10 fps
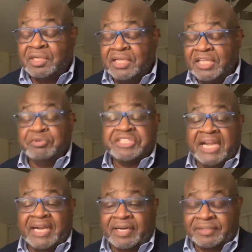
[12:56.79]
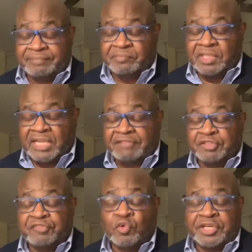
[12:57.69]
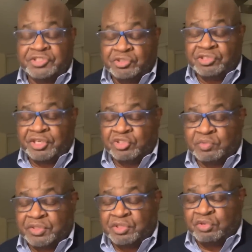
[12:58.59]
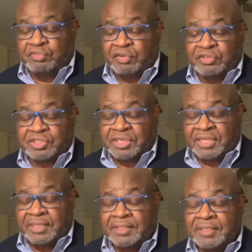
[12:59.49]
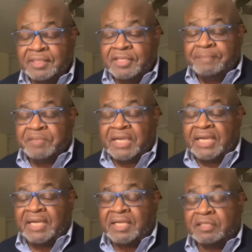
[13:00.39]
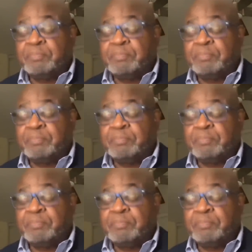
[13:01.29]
he retired after 42 years with the university. Uh, the